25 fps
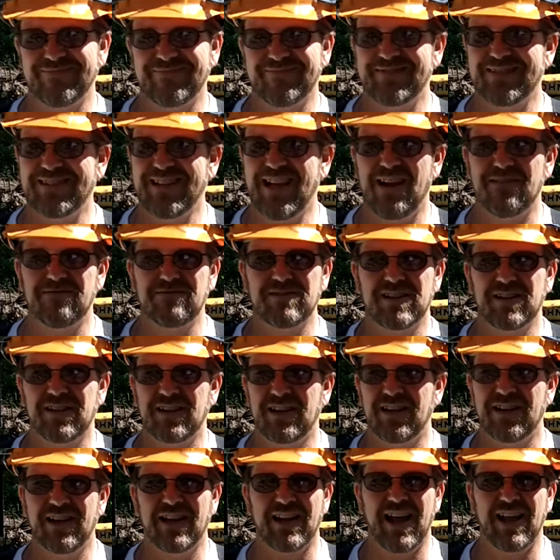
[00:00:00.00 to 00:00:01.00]
not really
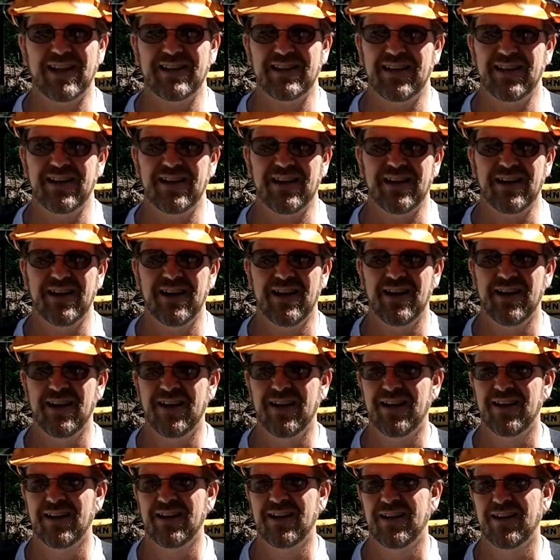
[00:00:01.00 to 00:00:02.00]
a good idea.
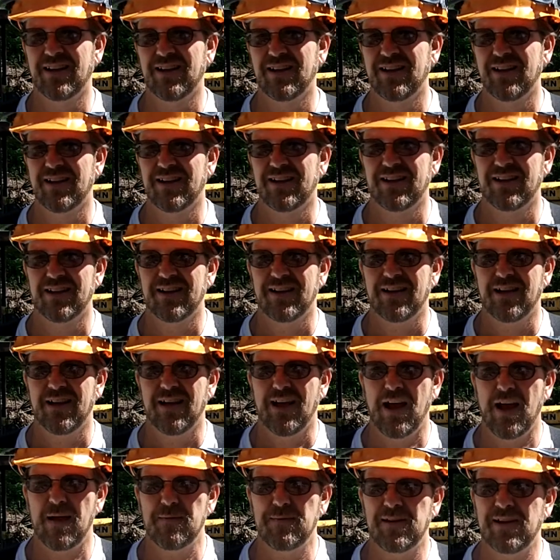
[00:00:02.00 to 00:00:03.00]

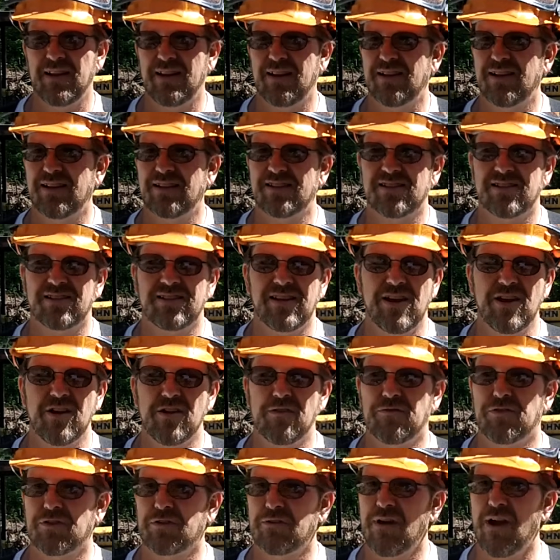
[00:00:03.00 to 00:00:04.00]
I mean, it's here
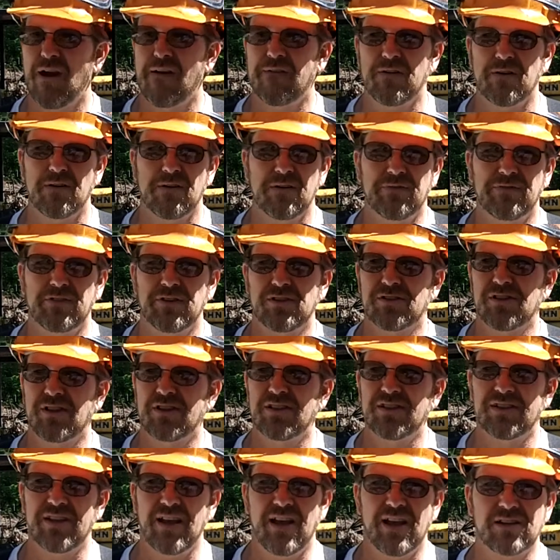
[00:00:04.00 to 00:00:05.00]
forever. If there's a
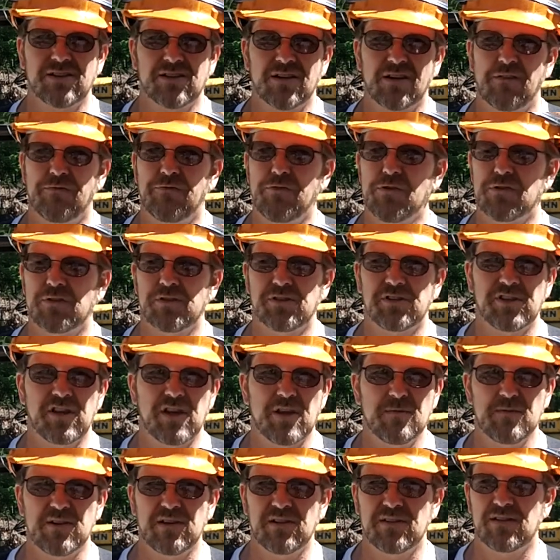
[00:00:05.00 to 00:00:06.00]
disaster, like a
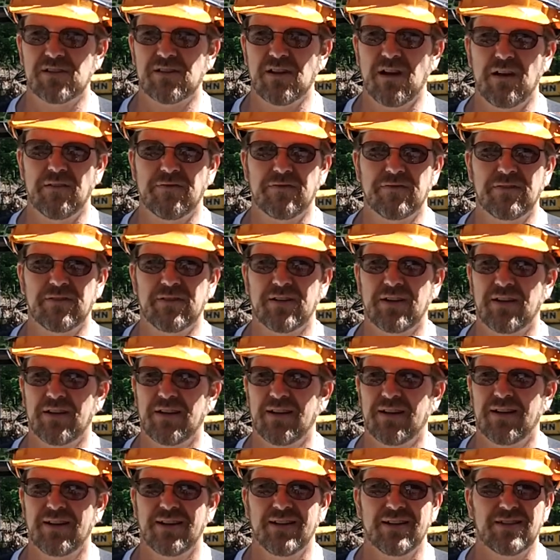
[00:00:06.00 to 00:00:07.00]
Fukushima and stuff,
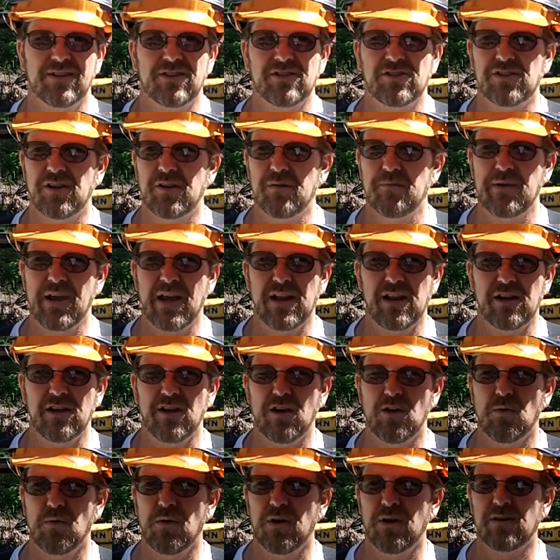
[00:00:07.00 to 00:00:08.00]
there shouldn't be any
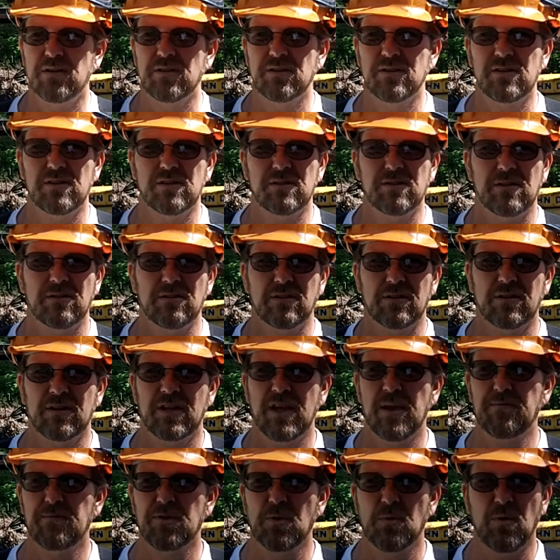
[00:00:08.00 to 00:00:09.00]
new ones.
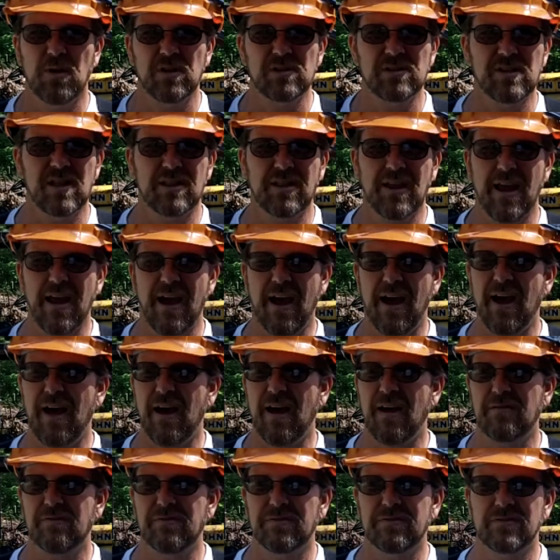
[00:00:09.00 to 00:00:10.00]
Keep the ones that they
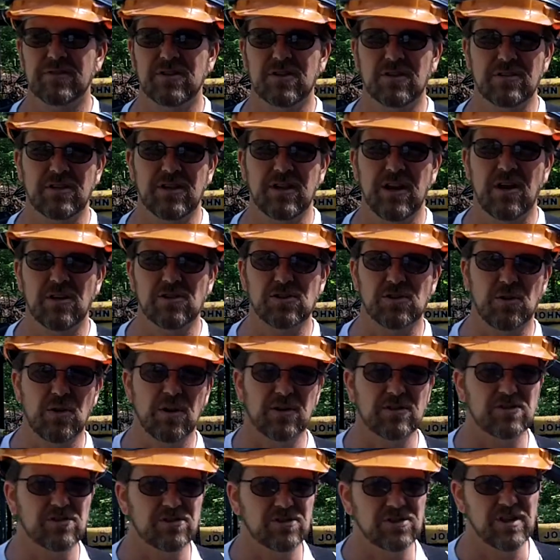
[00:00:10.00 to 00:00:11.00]
have, until, you know, as long
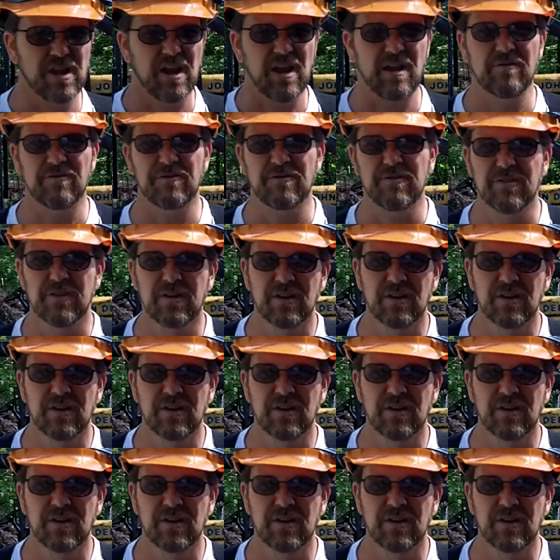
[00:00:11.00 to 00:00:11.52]
as they're safe,